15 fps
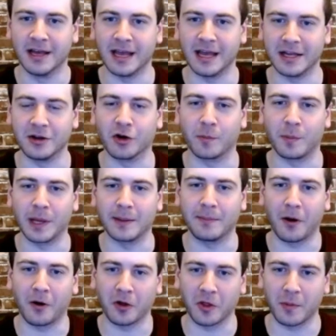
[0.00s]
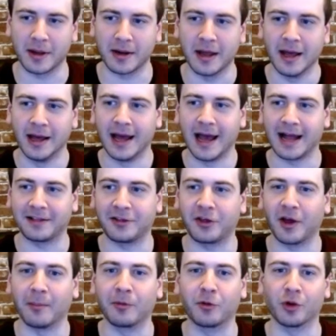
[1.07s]
in European Parliament had
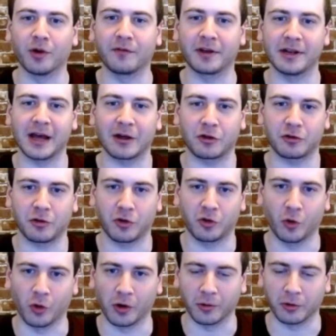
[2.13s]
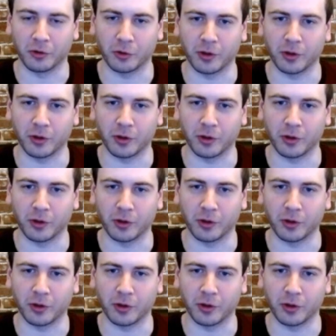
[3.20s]
some sort of connection to Soros,